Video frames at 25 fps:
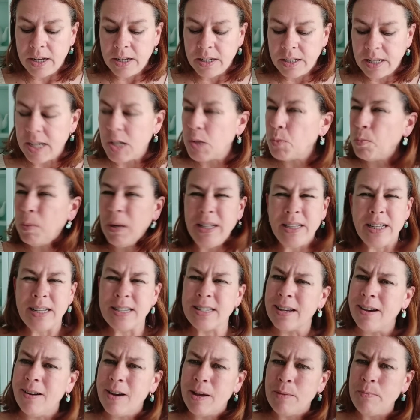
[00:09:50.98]
they split their
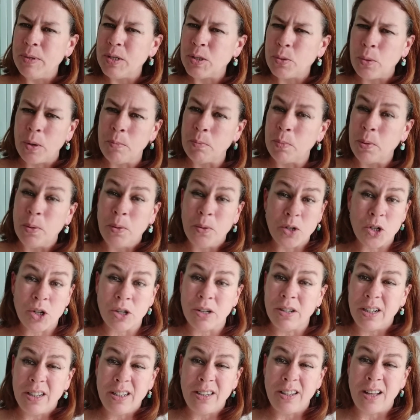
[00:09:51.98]
time between
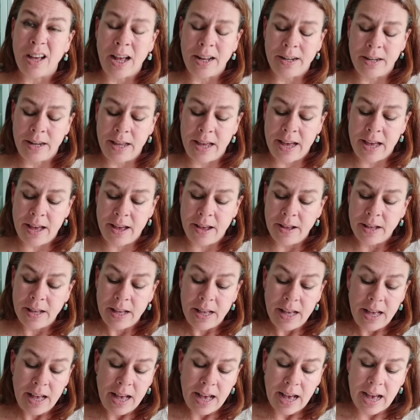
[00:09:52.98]
Portugal and there.
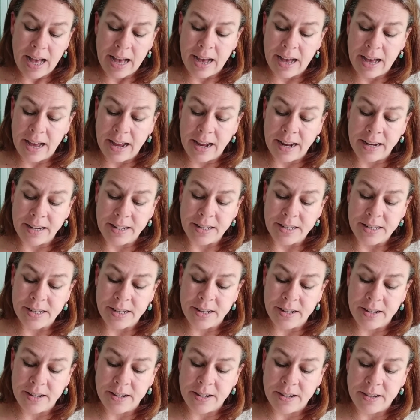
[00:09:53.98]
and
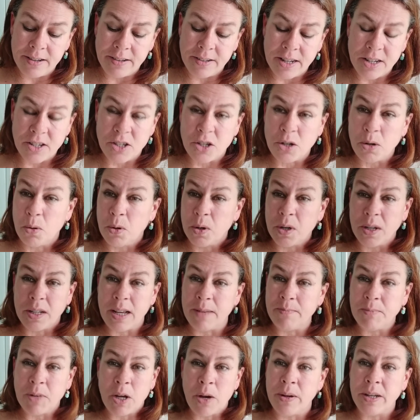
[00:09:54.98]
there's talk of
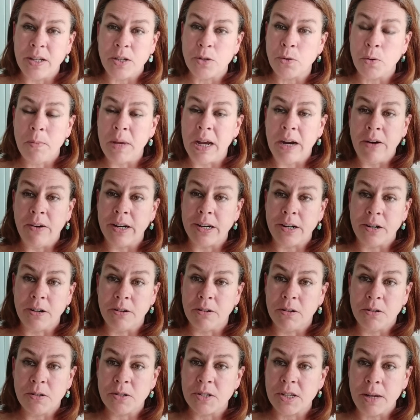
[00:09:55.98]
them going to America
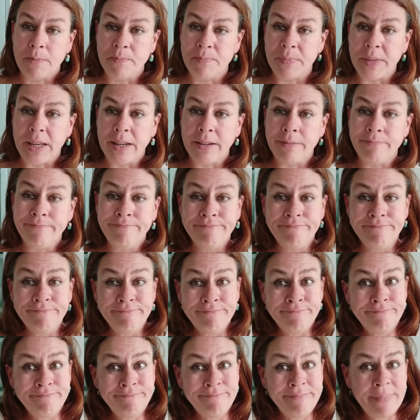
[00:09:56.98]
or something.
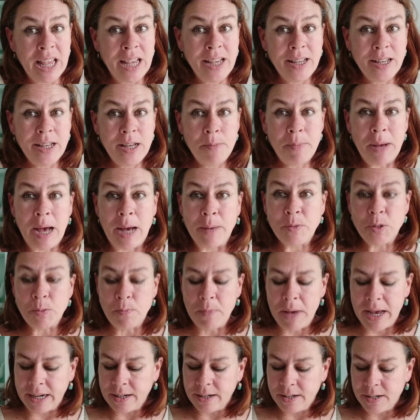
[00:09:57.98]
Perhaps
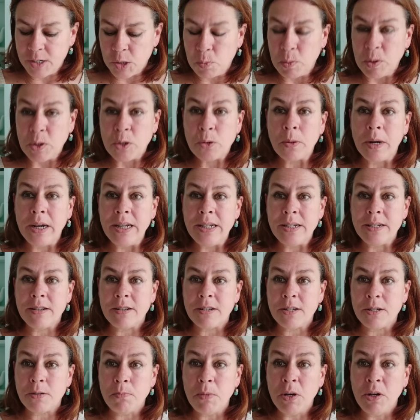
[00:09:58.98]
Meghan has persuaded her
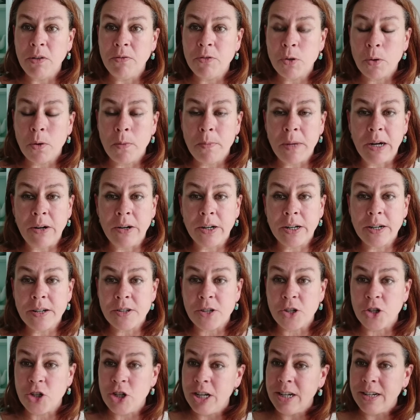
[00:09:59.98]
to move to America
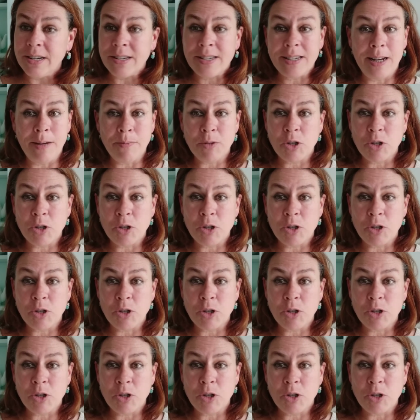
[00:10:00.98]
so she can slip